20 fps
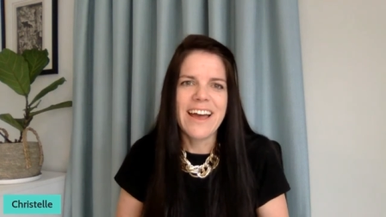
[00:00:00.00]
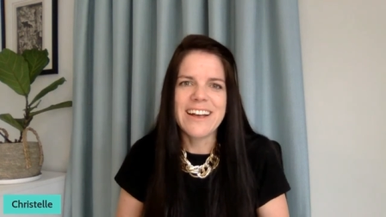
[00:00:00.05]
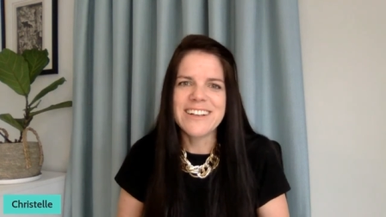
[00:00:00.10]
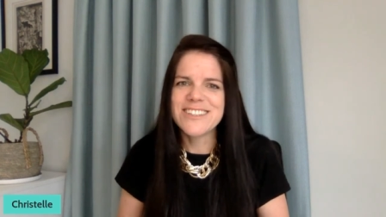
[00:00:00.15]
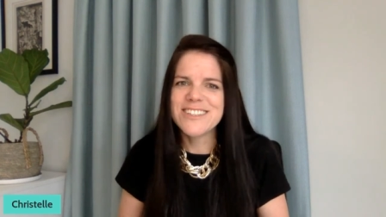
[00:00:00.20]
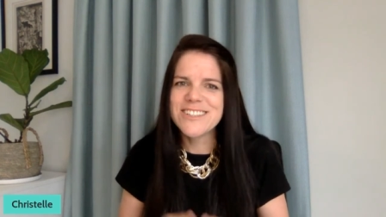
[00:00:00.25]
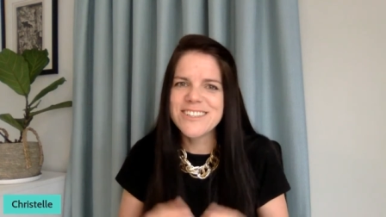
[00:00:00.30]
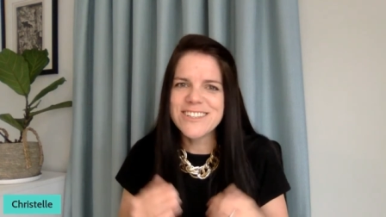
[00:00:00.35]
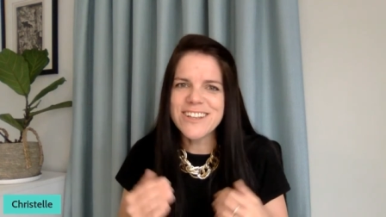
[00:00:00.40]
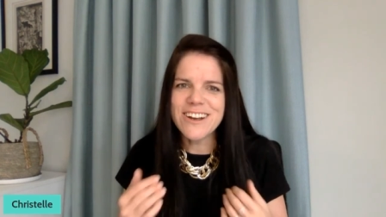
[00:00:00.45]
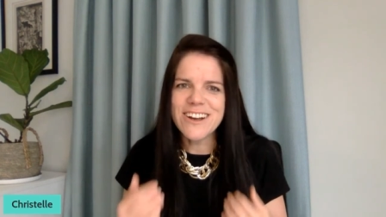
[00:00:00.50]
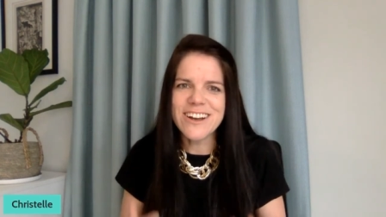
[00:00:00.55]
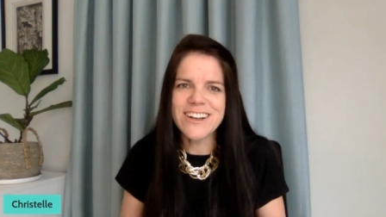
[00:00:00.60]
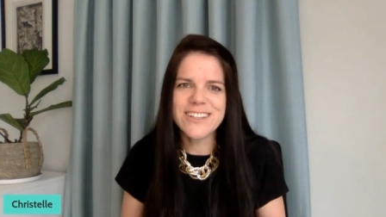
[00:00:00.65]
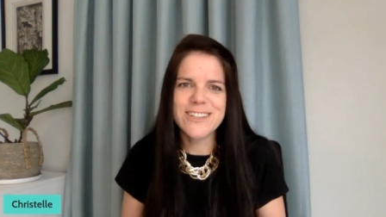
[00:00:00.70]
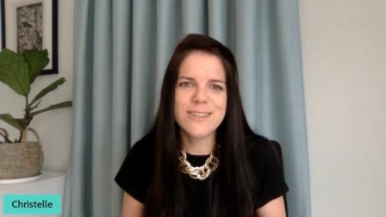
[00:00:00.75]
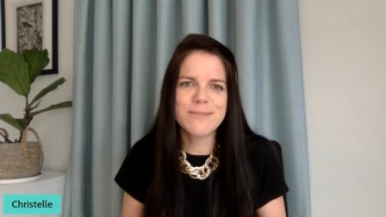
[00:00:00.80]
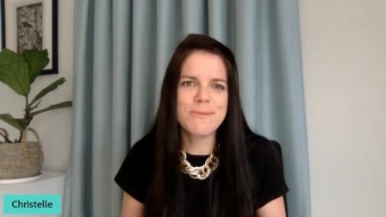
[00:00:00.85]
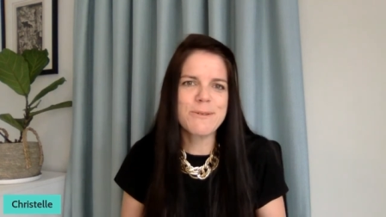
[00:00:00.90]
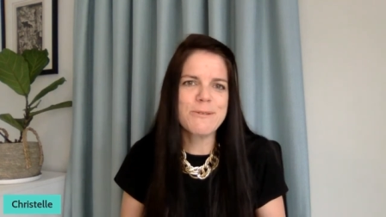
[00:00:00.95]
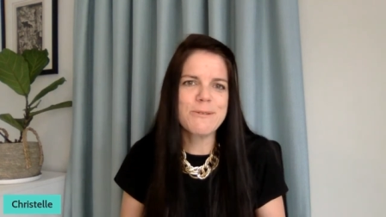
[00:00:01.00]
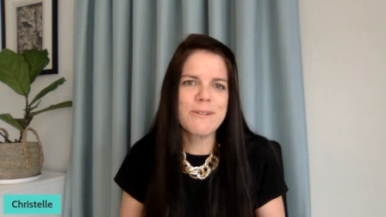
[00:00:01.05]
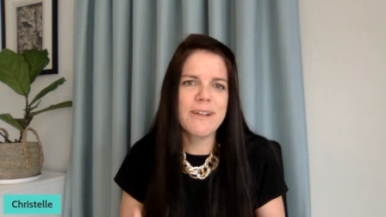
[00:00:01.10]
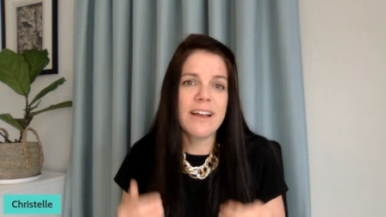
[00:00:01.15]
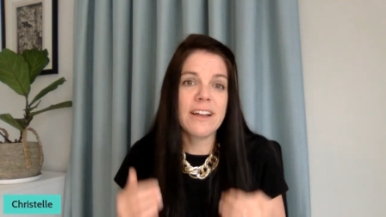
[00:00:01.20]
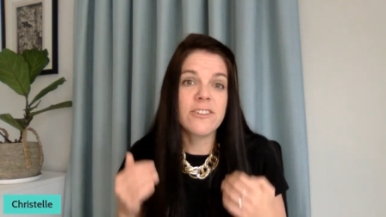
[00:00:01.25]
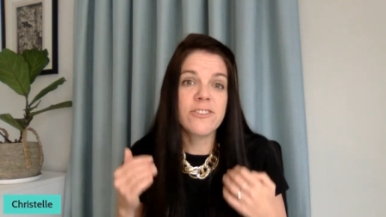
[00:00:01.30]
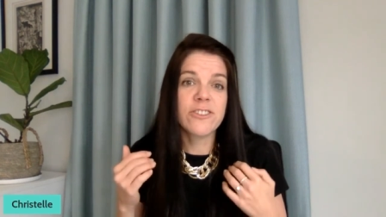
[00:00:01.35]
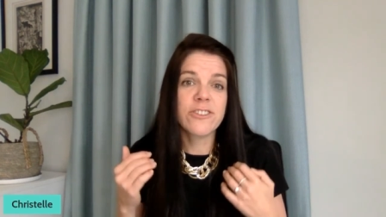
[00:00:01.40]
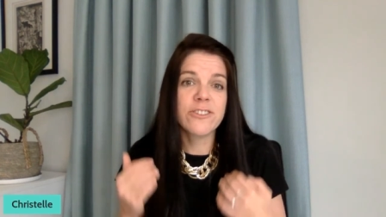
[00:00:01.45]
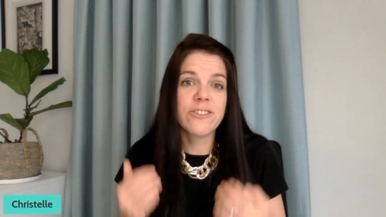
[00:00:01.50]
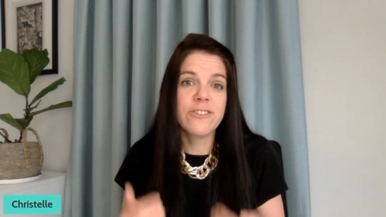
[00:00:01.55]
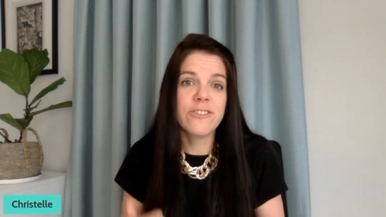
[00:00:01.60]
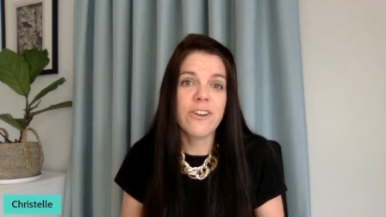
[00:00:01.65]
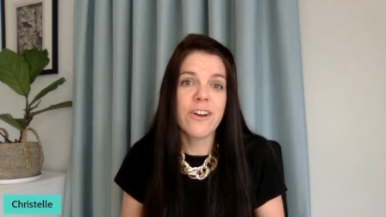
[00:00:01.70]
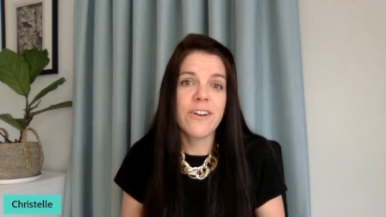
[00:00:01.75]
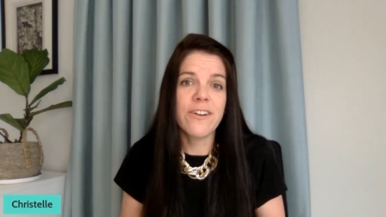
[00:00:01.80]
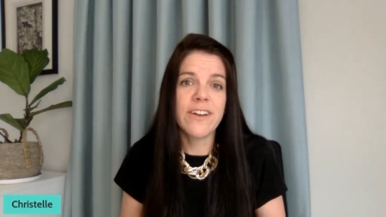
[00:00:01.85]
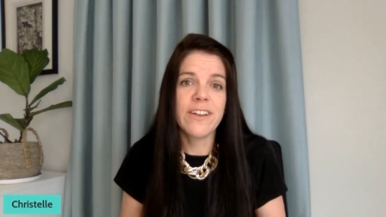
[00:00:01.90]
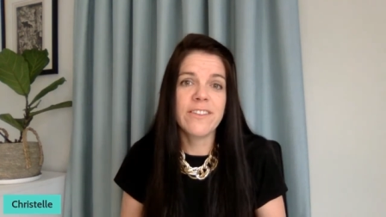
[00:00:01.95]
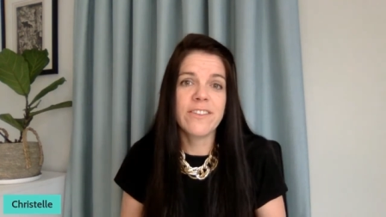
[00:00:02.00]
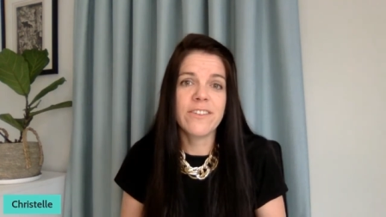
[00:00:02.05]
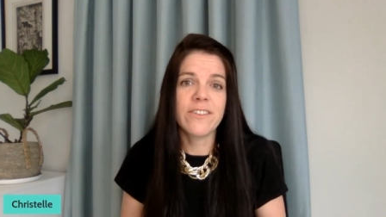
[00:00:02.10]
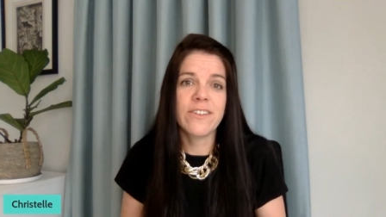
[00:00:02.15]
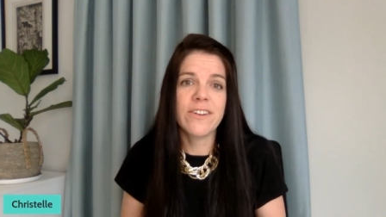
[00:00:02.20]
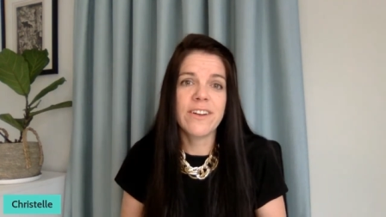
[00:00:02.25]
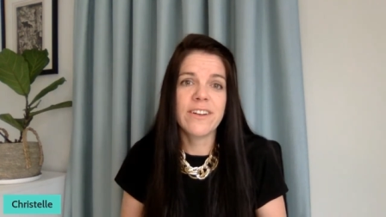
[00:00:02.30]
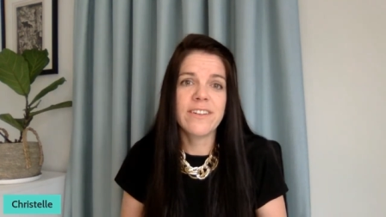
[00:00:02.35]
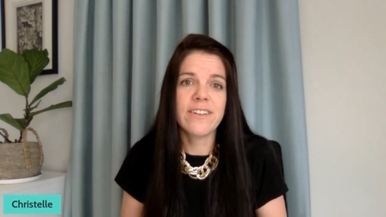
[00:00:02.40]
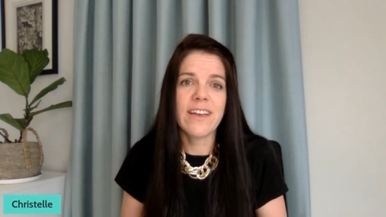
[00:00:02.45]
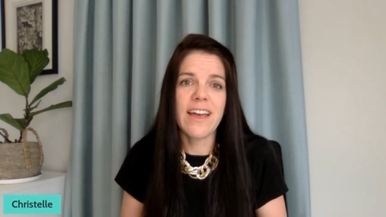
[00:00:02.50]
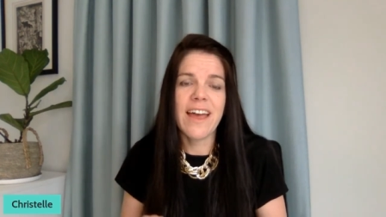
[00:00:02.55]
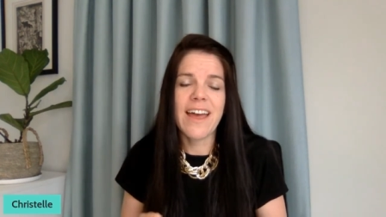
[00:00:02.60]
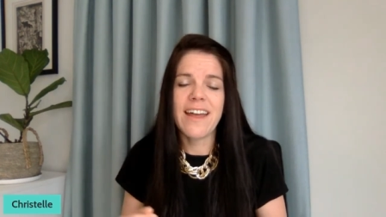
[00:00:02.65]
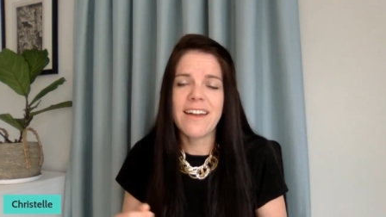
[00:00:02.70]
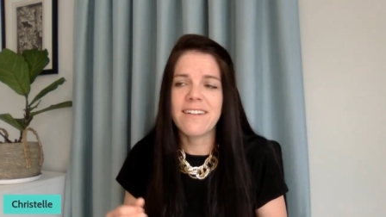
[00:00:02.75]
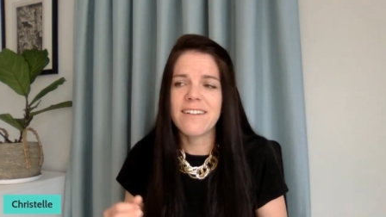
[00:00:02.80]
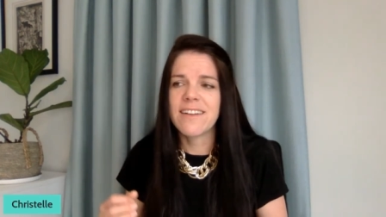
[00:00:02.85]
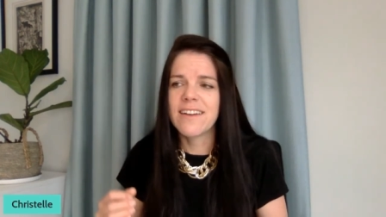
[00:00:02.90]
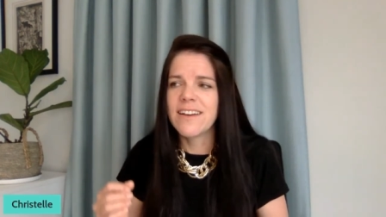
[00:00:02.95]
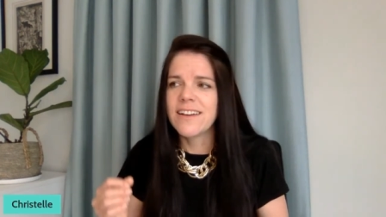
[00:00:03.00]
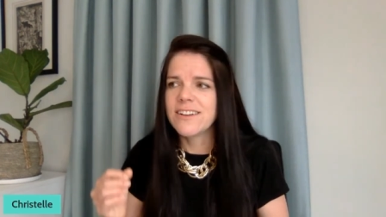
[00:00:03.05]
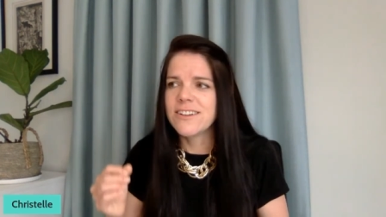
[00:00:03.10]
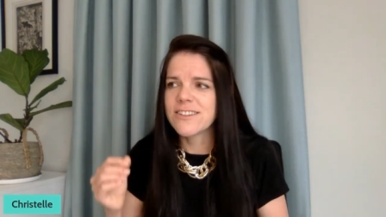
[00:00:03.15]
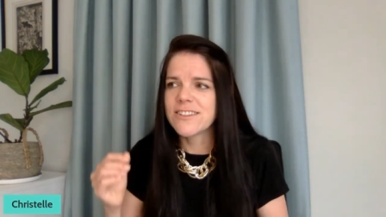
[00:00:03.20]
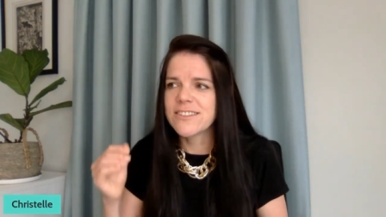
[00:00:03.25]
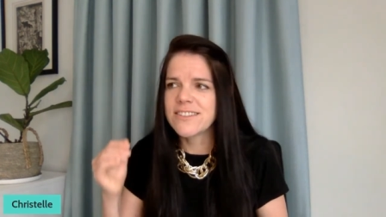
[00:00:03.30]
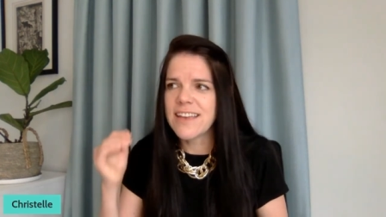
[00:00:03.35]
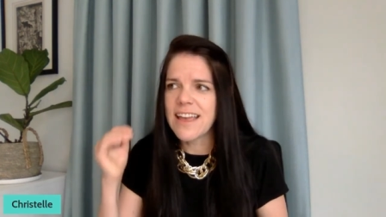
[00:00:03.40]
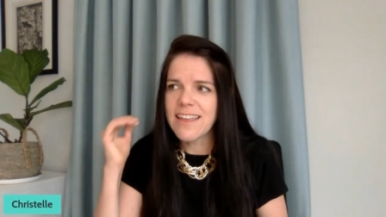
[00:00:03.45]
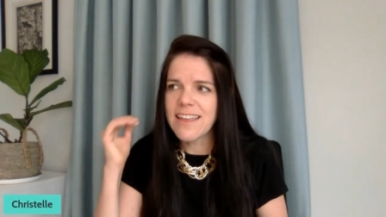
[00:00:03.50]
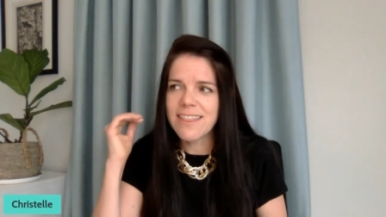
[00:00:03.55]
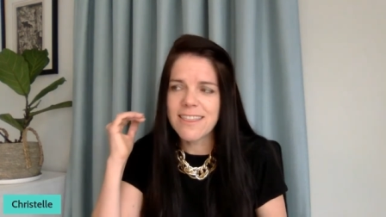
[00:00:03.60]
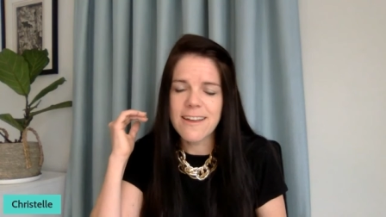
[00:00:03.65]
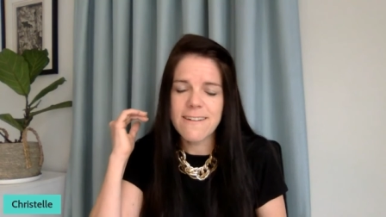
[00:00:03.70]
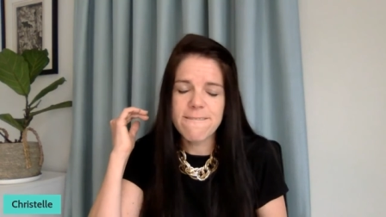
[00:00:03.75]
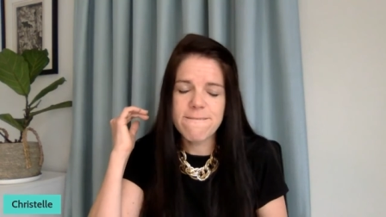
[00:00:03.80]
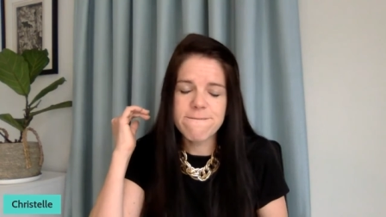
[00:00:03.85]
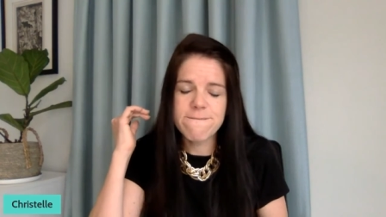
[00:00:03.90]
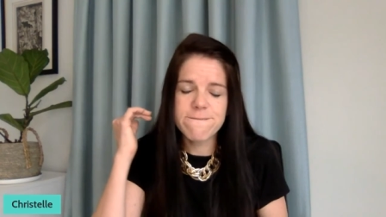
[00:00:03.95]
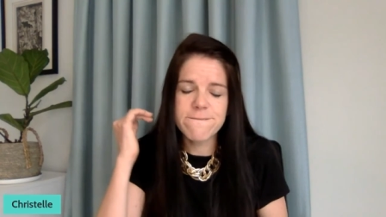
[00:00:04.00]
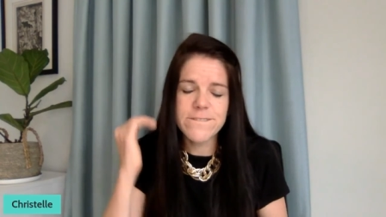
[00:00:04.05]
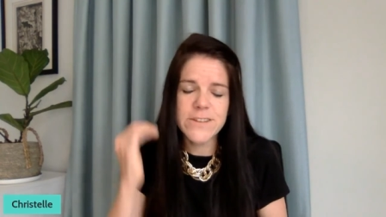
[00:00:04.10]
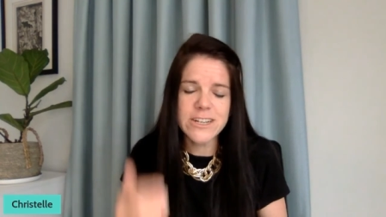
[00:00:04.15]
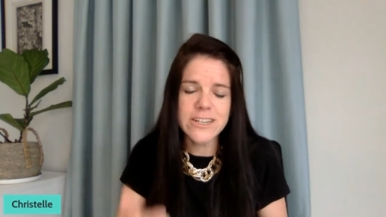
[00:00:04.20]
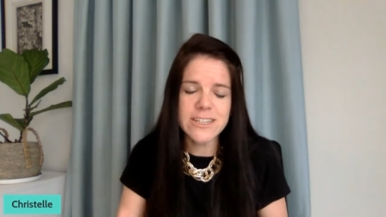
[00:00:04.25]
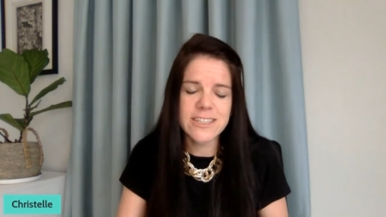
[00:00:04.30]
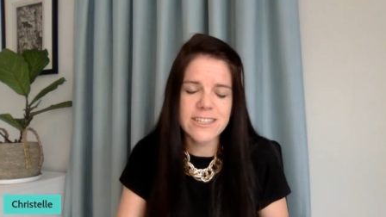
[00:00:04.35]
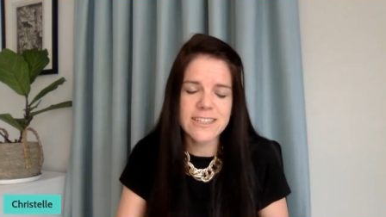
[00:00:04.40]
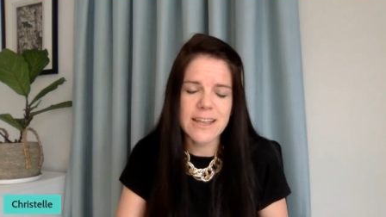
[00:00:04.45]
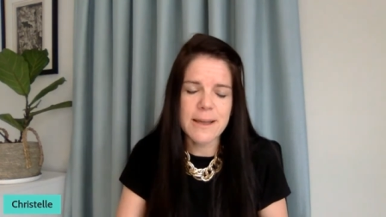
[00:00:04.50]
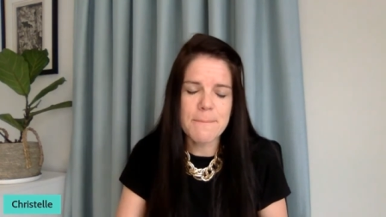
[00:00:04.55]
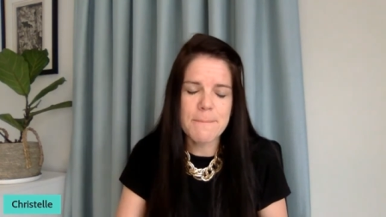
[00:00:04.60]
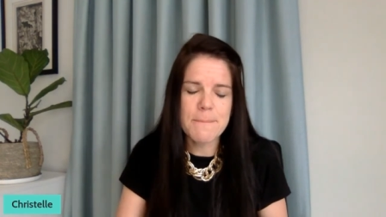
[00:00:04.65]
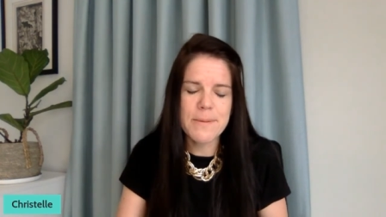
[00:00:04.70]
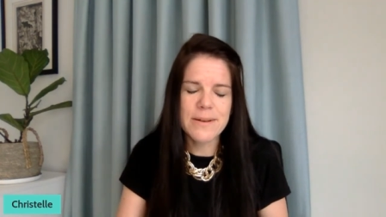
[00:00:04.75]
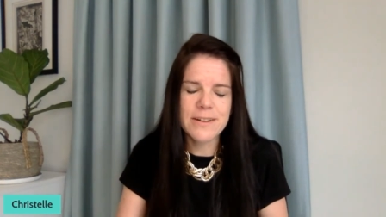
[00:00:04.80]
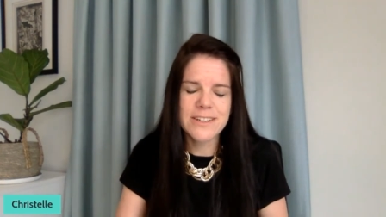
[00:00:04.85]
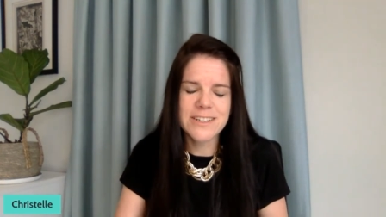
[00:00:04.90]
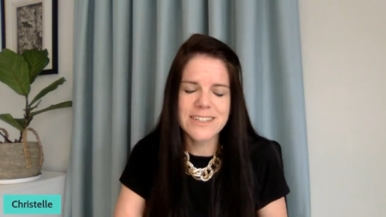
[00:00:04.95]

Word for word: Start small and just grow into it, and just take that first step.